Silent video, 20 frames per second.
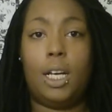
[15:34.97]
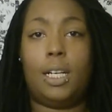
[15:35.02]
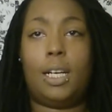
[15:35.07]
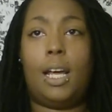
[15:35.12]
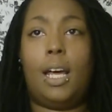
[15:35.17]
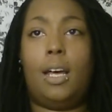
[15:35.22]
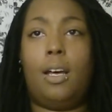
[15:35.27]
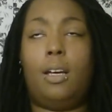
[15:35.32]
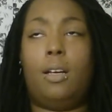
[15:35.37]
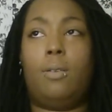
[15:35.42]

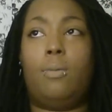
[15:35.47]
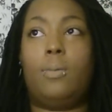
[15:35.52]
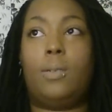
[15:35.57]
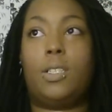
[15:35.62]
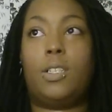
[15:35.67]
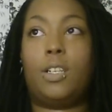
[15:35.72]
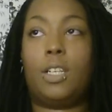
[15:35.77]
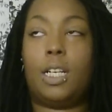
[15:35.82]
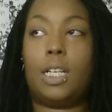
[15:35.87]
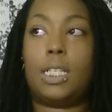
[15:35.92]
that
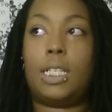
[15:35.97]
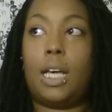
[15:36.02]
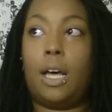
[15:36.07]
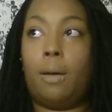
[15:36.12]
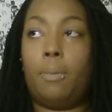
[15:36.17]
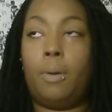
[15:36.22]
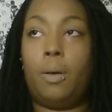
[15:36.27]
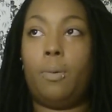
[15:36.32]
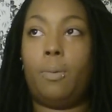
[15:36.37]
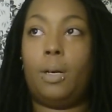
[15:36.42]
was going to
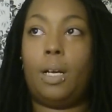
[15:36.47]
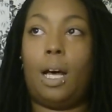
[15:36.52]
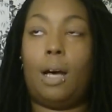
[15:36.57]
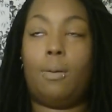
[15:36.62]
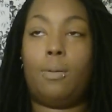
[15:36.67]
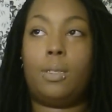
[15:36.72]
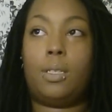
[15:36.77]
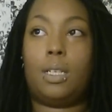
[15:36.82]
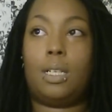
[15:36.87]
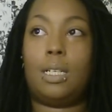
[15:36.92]
tell me what I
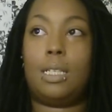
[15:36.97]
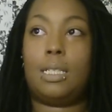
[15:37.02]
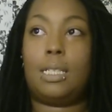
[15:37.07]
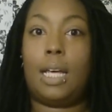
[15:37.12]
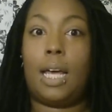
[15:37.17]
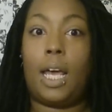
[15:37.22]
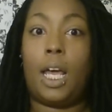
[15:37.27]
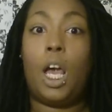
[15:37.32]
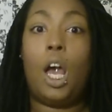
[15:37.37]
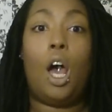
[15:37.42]
was going to
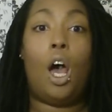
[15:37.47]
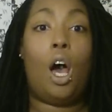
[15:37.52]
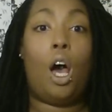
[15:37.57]
say.